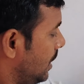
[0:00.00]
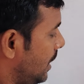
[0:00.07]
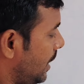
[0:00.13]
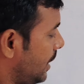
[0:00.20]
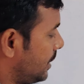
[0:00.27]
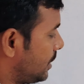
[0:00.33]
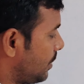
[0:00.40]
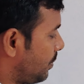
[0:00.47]

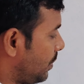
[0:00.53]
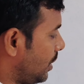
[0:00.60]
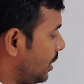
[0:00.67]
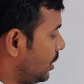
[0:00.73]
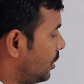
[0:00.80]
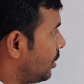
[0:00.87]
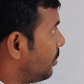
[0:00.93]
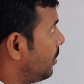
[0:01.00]
It is a
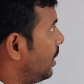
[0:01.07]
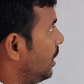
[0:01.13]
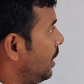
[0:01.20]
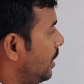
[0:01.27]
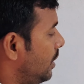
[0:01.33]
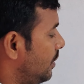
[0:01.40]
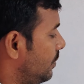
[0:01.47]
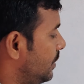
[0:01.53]
polynomial
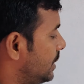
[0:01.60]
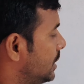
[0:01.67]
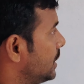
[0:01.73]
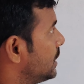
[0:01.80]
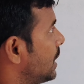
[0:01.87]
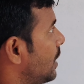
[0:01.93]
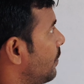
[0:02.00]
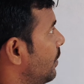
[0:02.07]
which
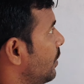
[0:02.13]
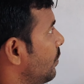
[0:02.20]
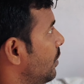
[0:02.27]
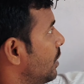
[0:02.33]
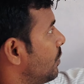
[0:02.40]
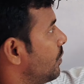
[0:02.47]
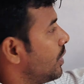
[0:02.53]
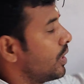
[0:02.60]
is having
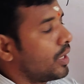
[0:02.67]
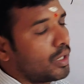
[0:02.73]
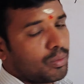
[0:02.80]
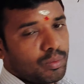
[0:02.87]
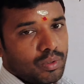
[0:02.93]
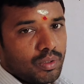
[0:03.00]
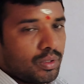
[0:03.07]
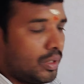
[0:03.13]
one
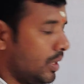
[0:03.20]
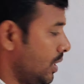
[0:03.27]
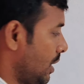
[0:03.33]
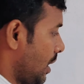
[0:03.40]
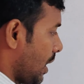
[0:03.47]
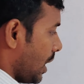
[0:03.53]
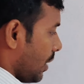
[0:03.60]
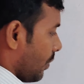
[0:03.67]
variable.
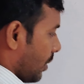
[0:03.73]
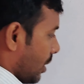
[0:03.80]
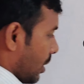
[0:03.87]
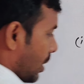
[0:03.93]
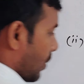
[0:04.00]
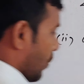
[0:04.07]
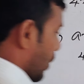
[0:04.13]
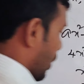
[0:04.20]
I want to
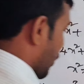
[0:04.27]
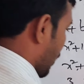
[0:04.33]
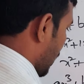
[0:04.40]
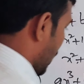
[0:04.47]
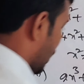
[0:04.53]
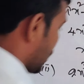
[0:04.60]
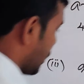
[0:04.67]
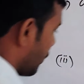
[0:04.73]
give one more
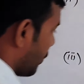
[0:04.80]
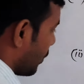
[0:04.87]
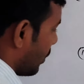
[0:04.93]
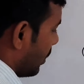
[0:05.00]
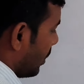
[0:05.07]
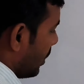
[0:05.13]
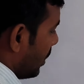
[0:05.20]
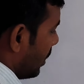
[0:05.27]
example.